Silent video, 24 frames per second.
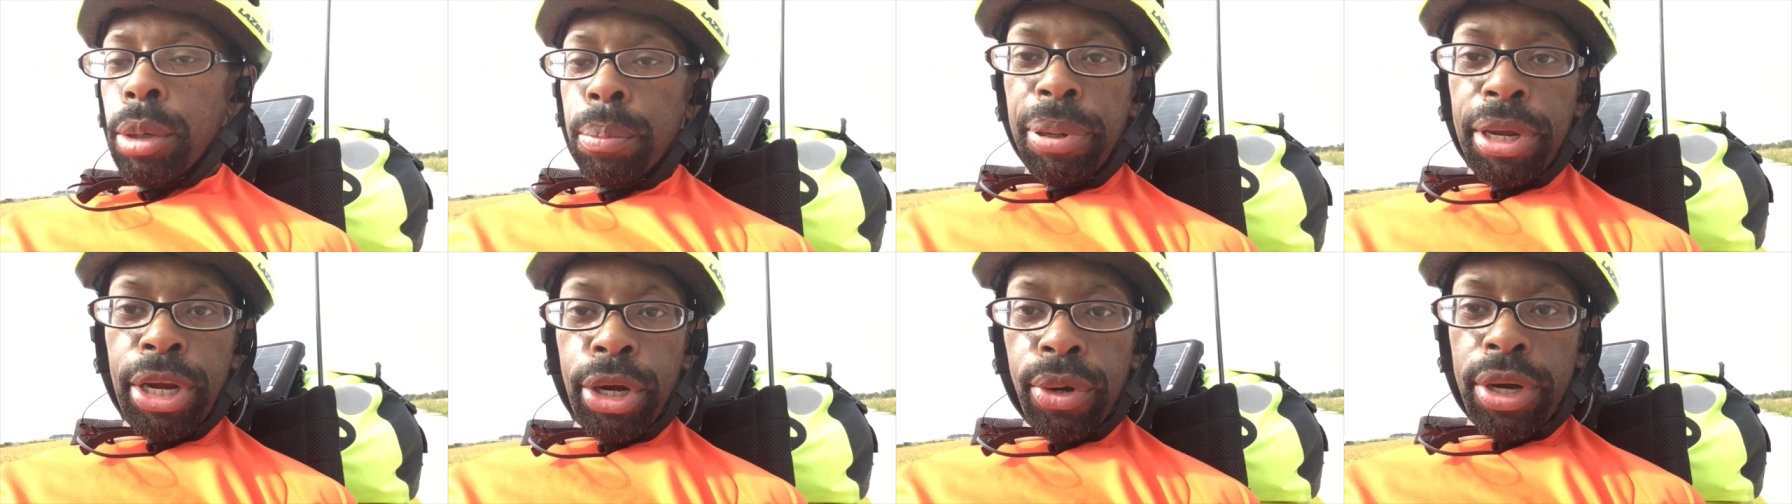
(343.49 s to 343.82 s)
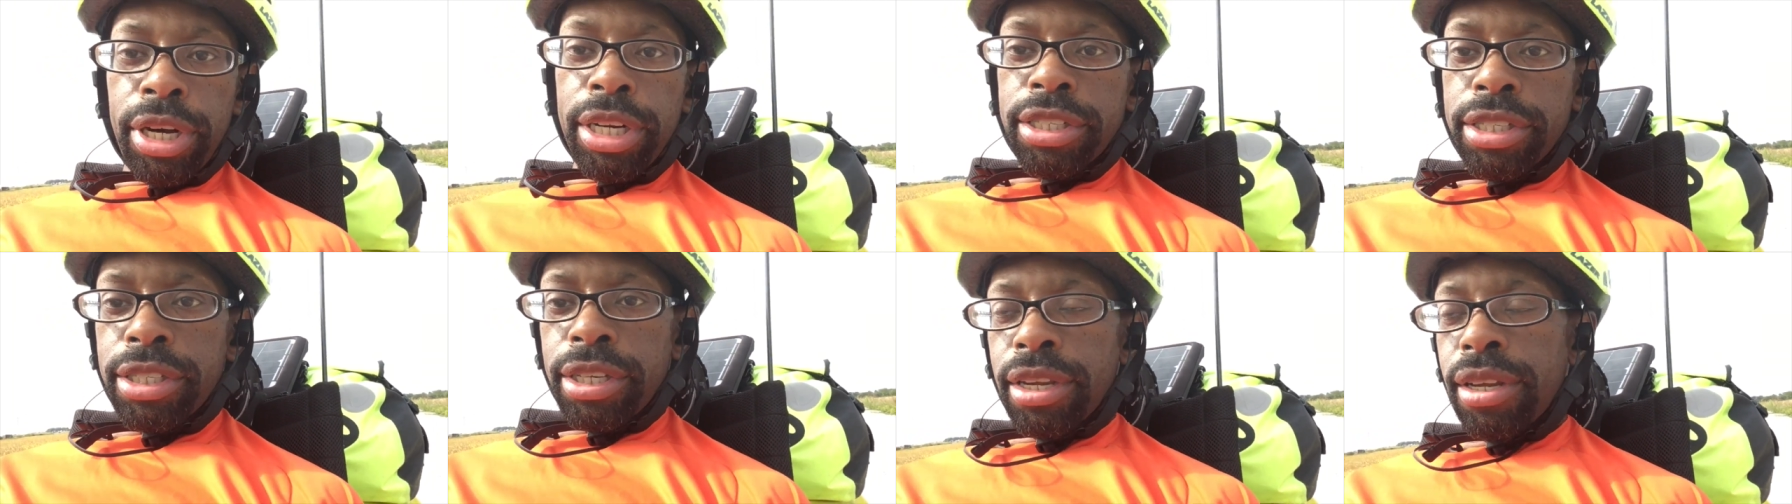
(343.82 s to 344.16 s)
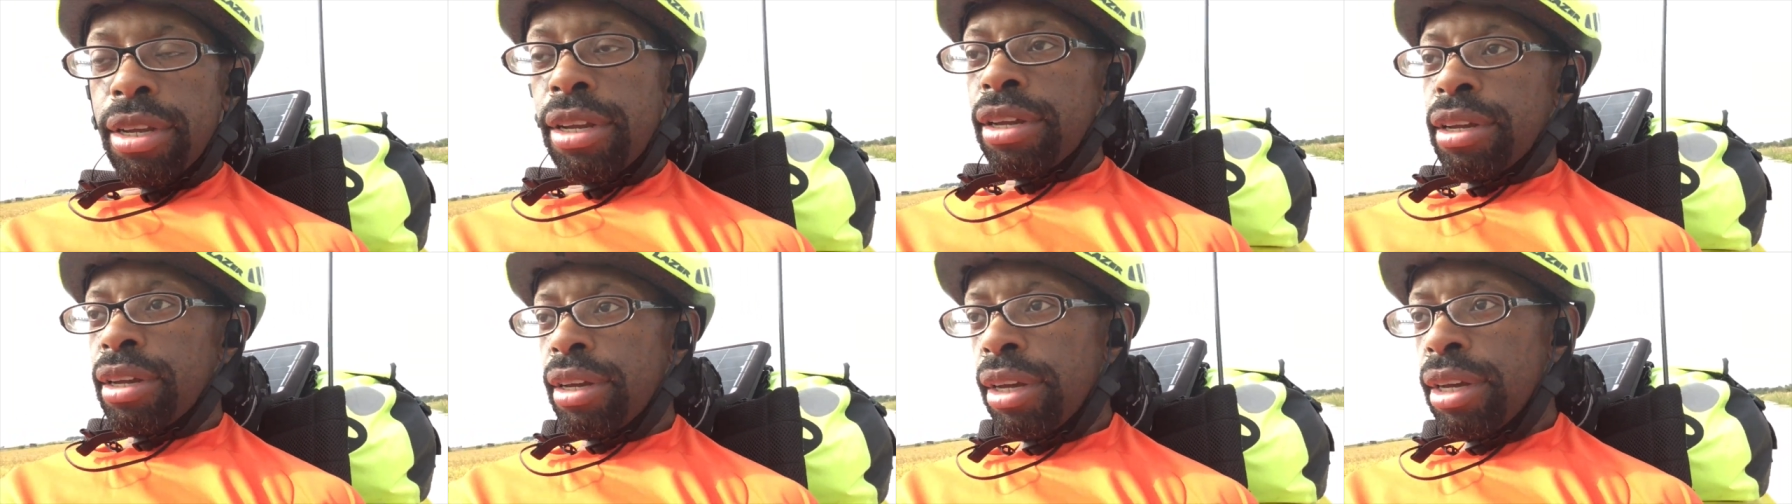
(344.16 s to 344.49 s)
appearance
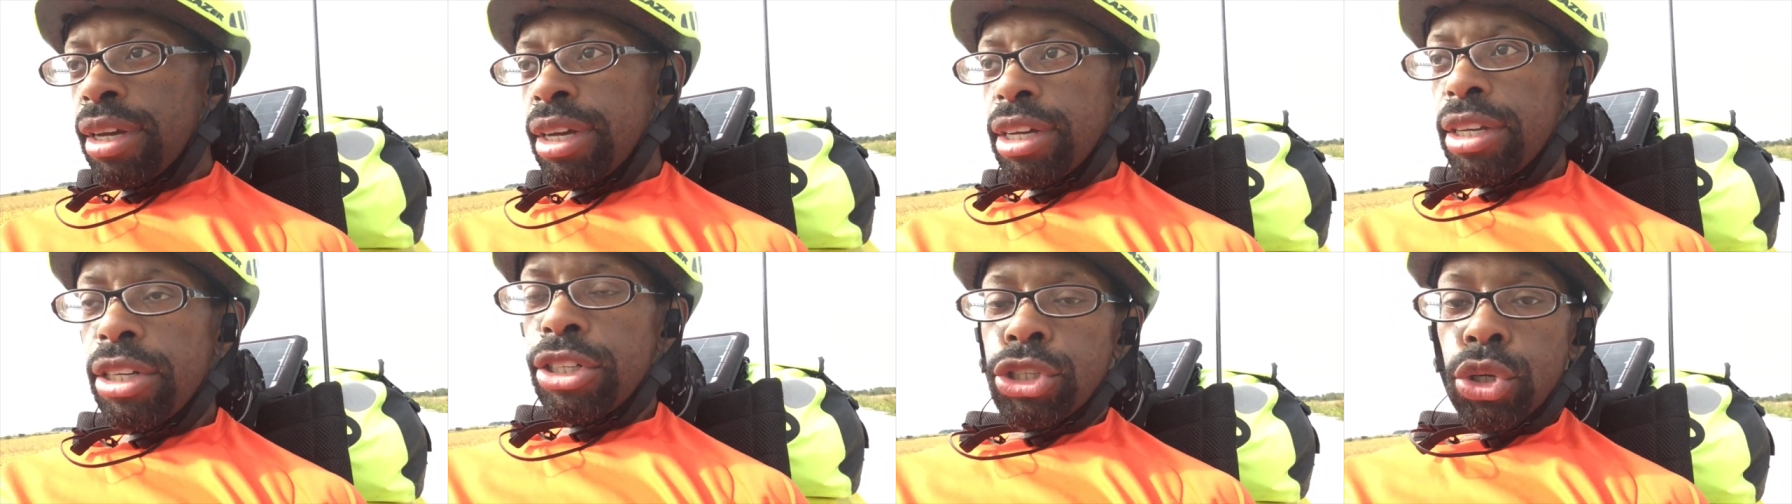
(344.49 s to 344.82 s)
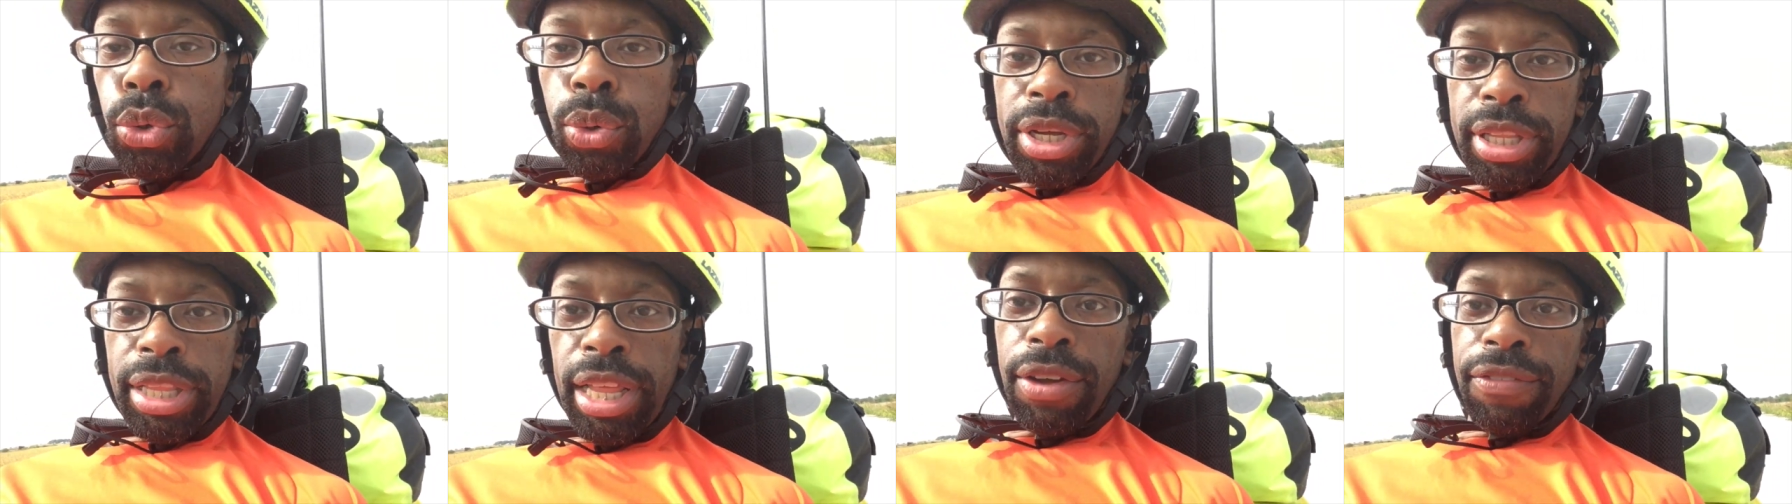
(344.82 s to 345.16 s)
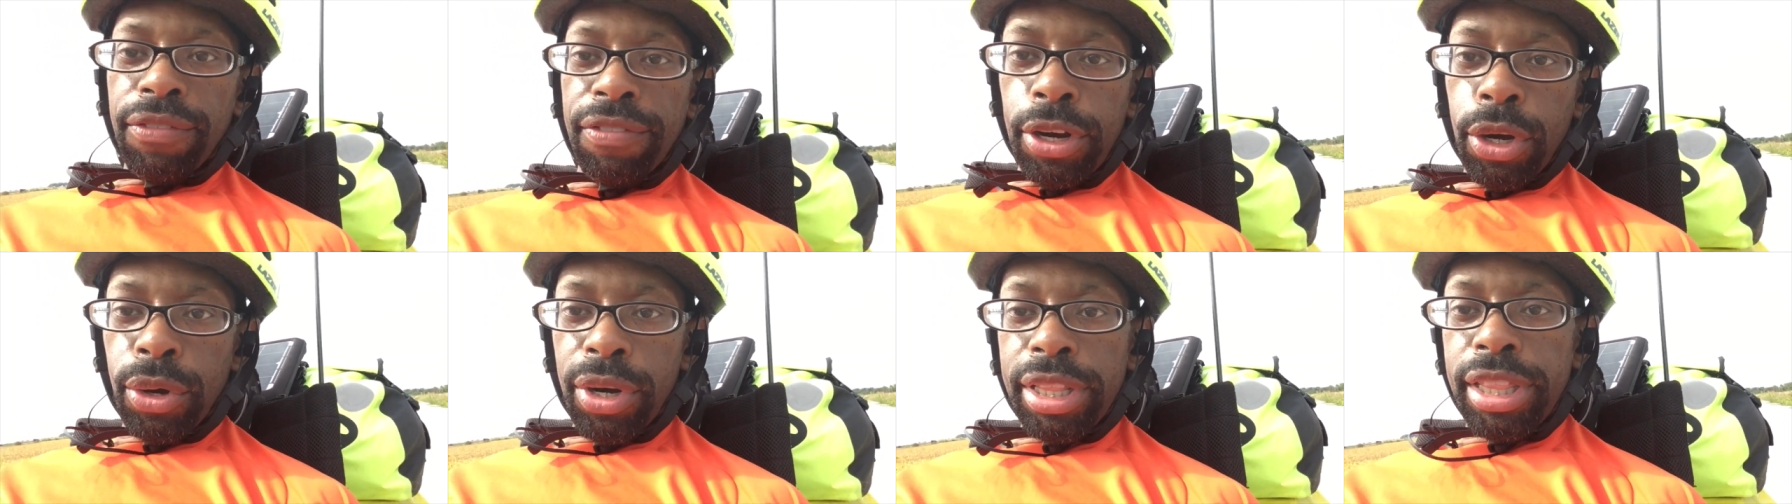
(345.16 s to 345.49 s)
doing that
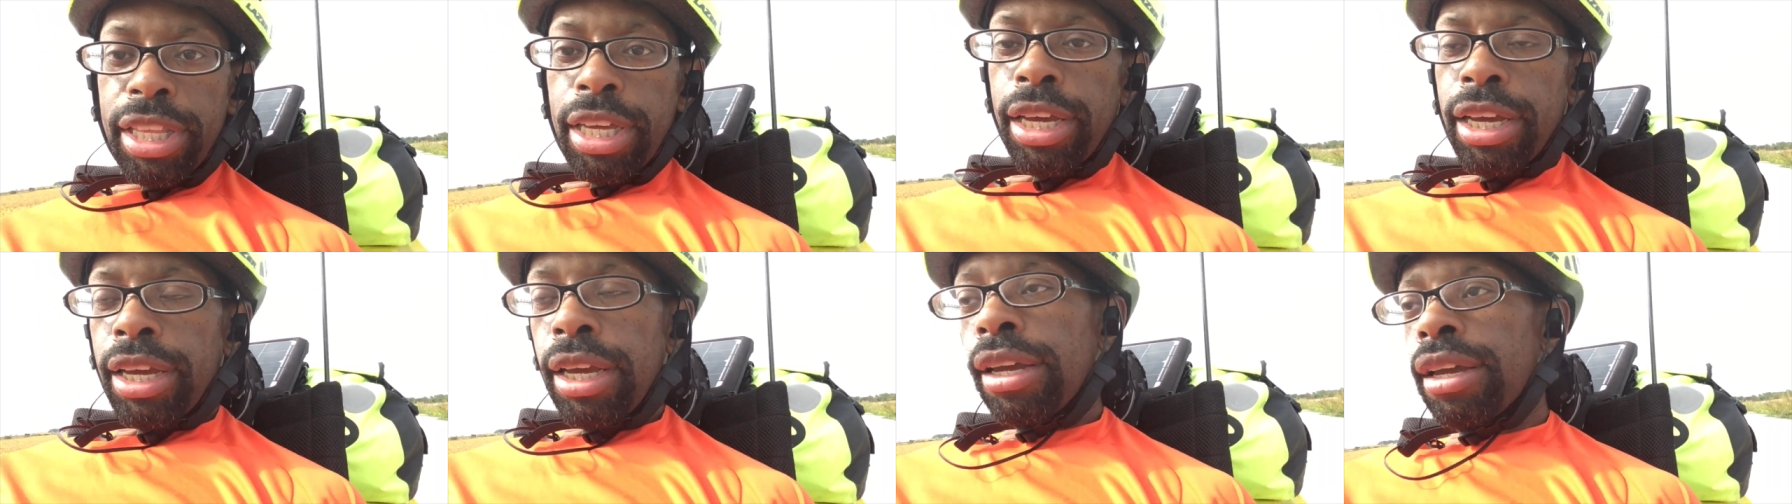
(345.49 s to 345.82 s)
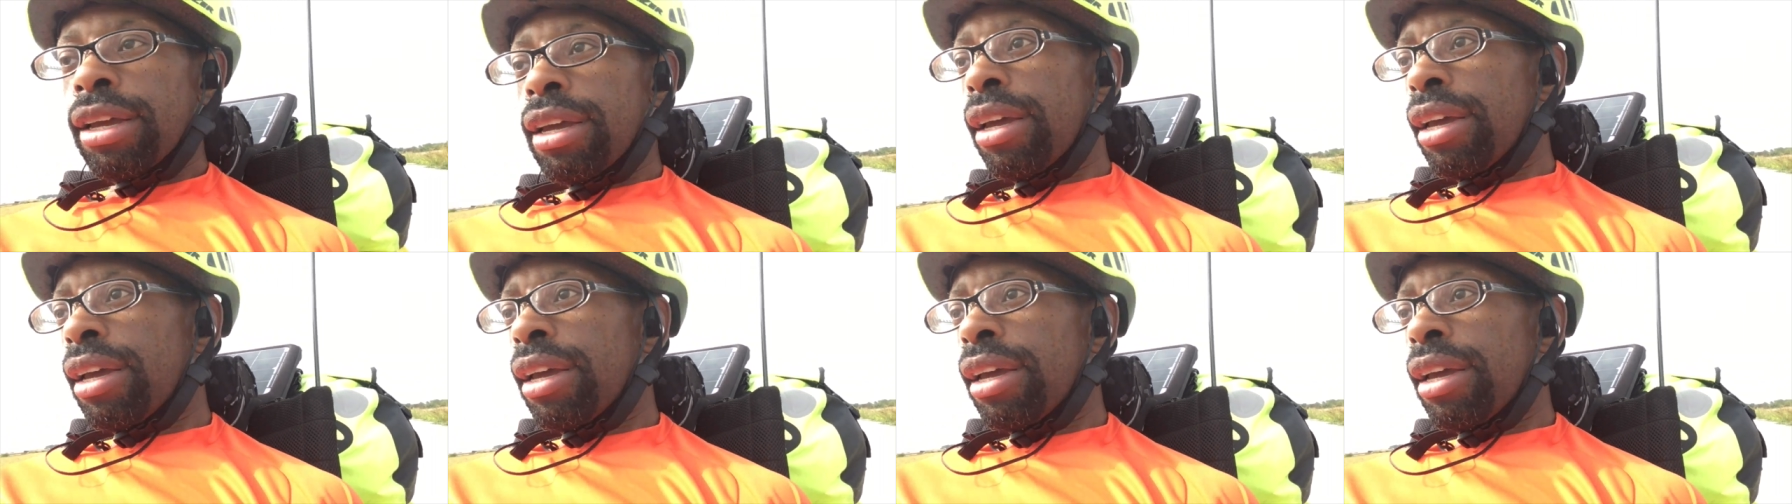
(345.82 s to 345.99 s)
very thing.